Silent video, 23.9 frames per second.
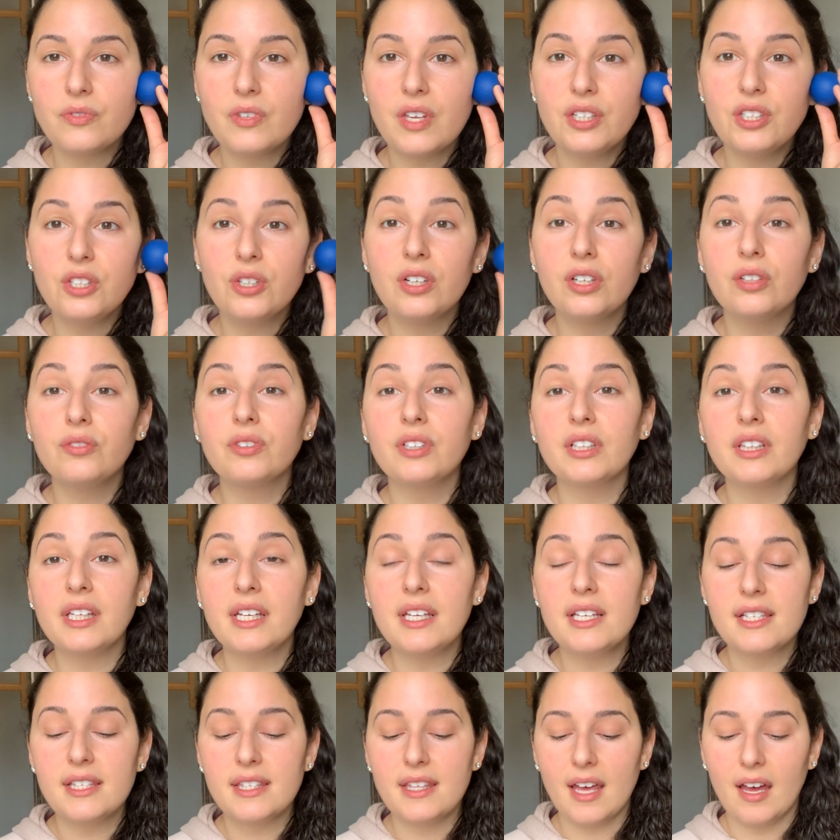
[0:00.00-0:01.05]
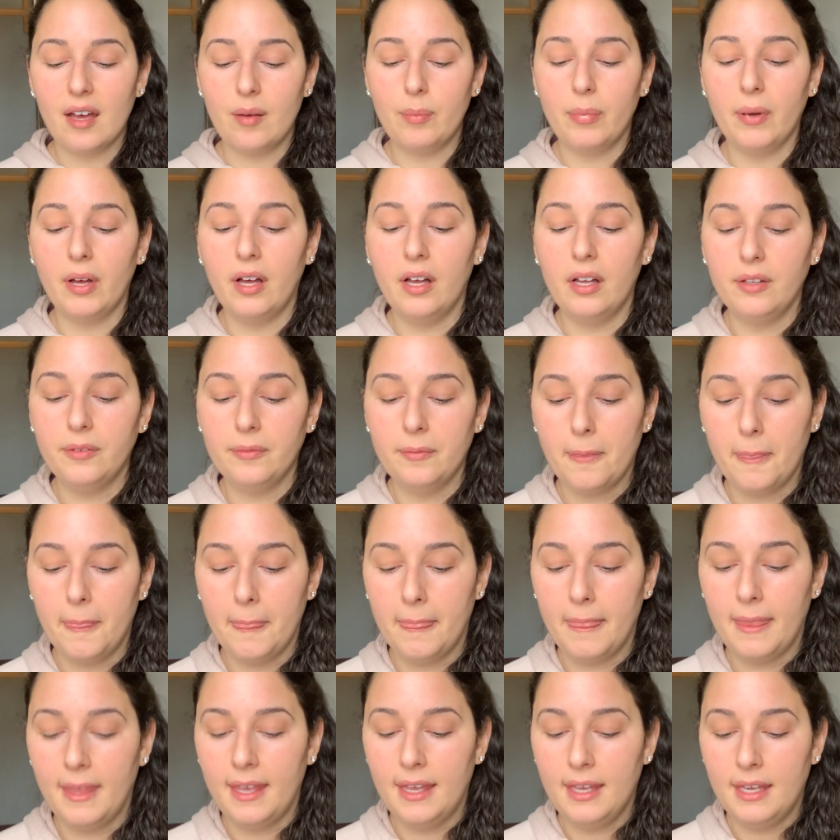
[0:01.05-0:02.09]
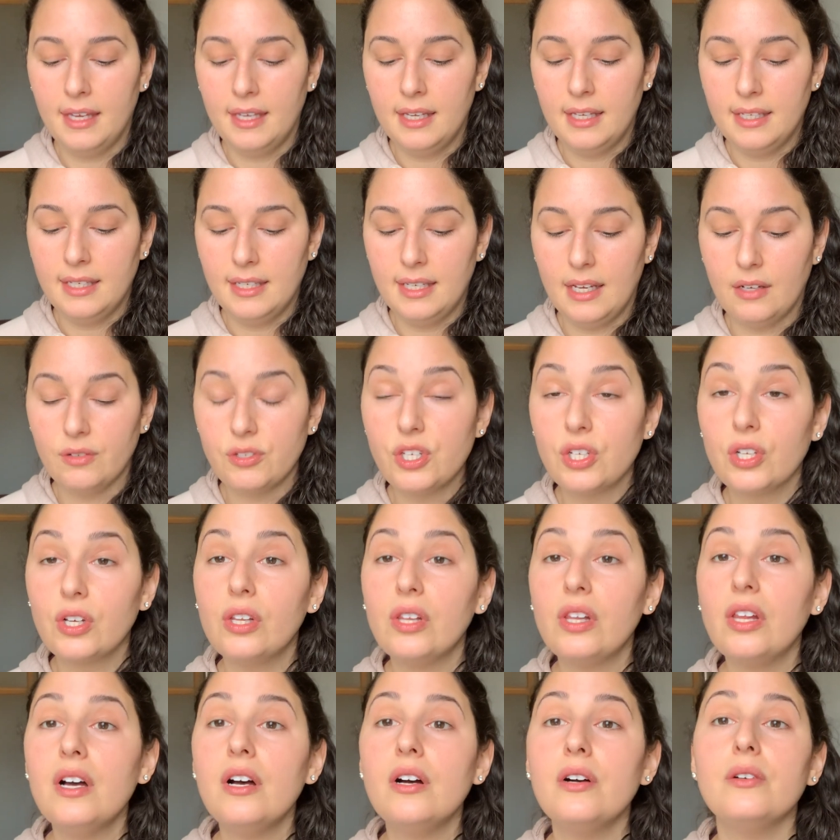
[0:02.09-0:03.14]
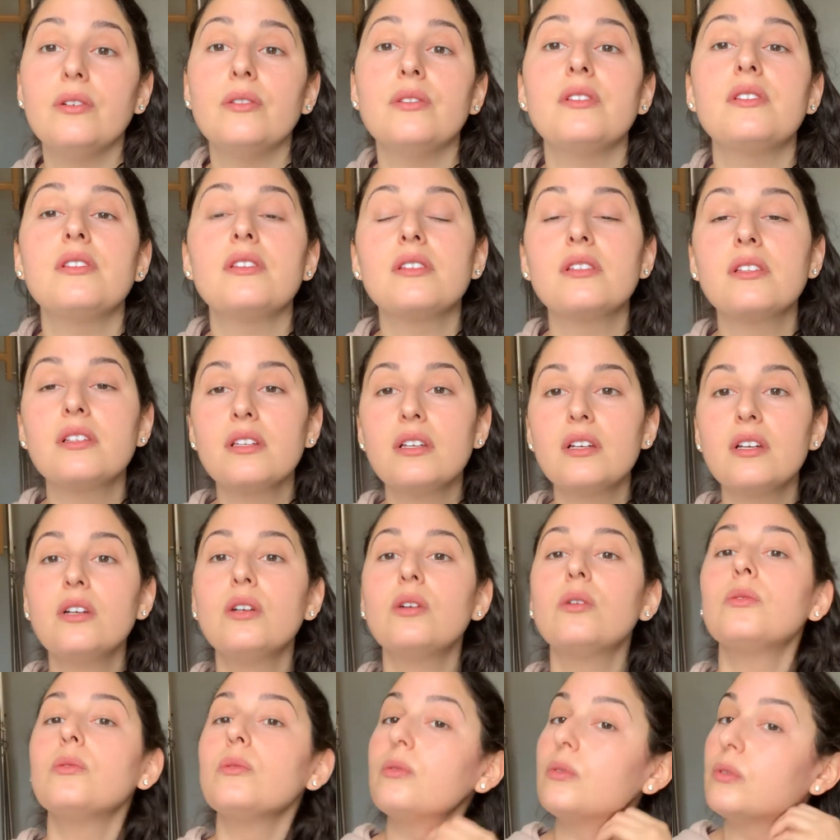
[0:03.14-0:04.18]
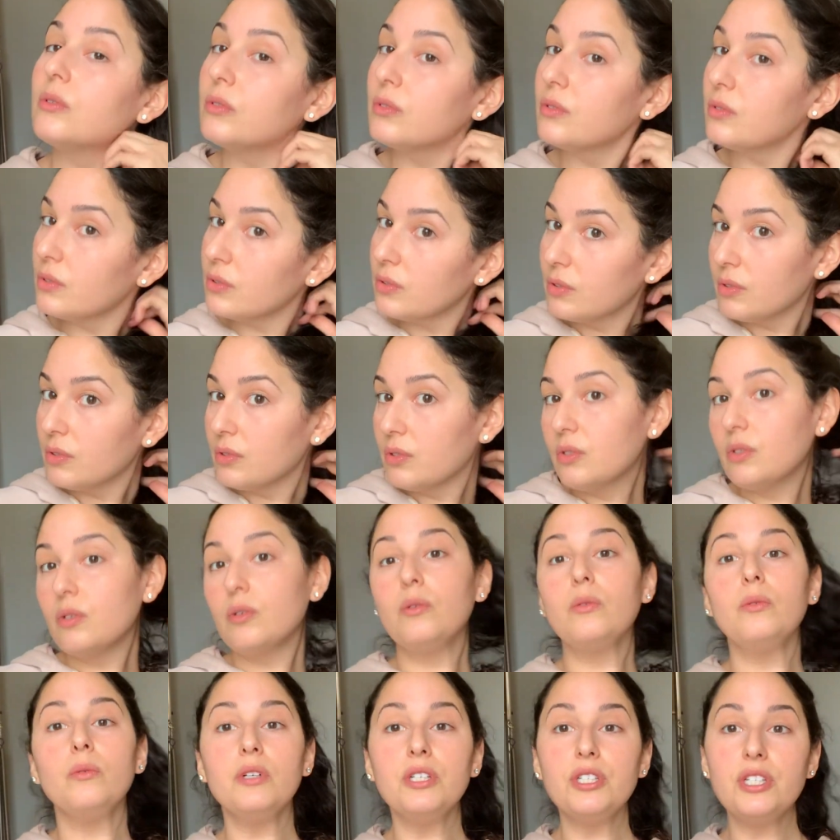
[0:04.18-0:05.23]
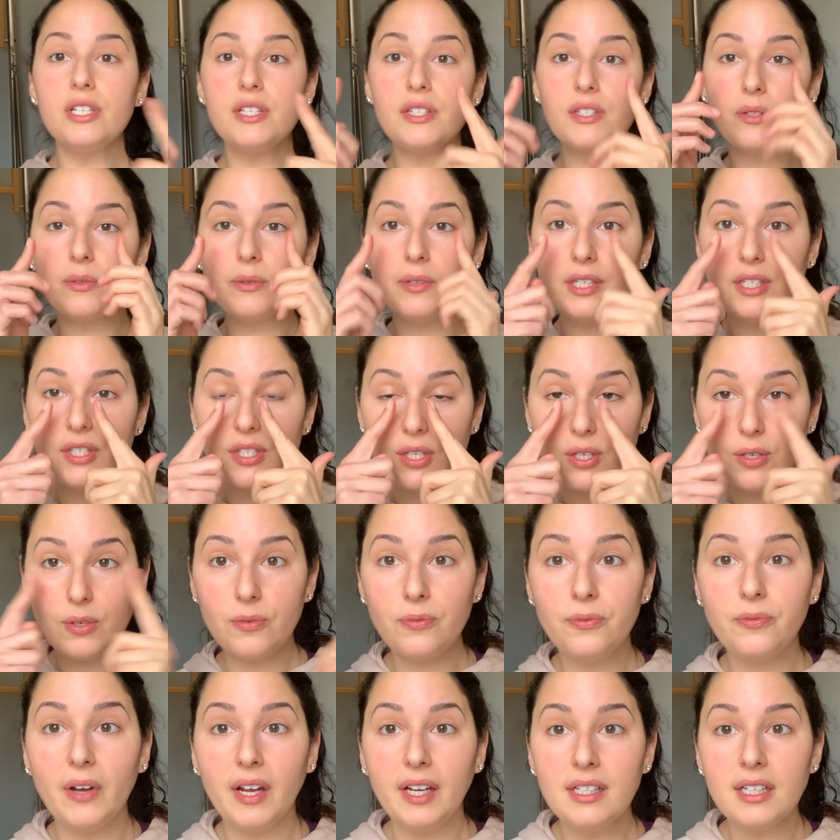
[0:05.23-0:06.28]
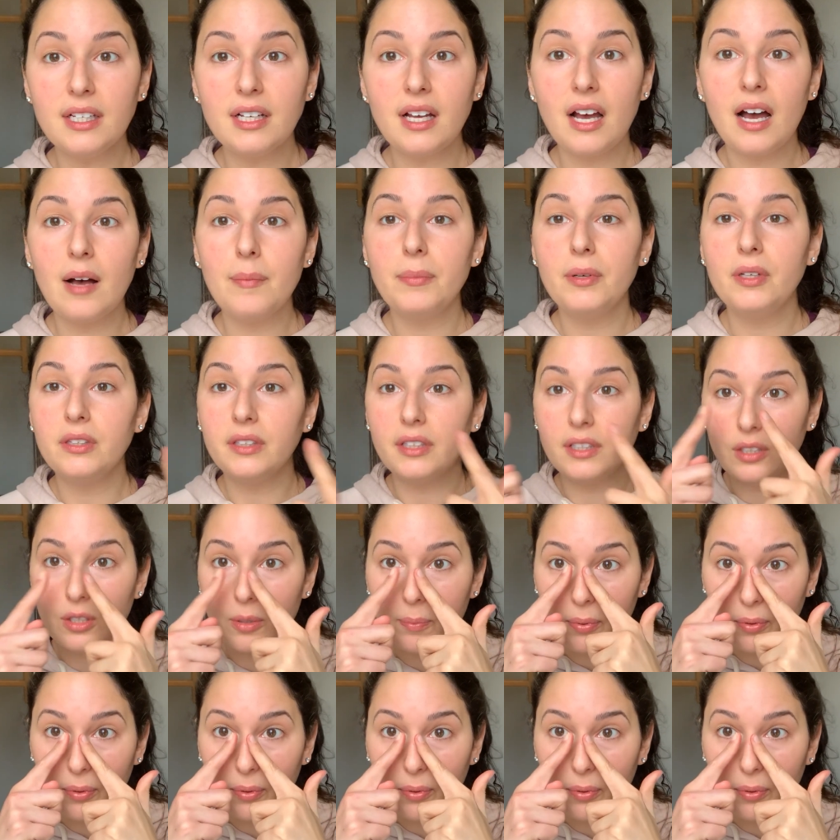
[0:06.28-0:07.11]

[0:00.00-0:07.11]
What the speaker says: And you can release that ball. Now to close, we're just going to find a couple little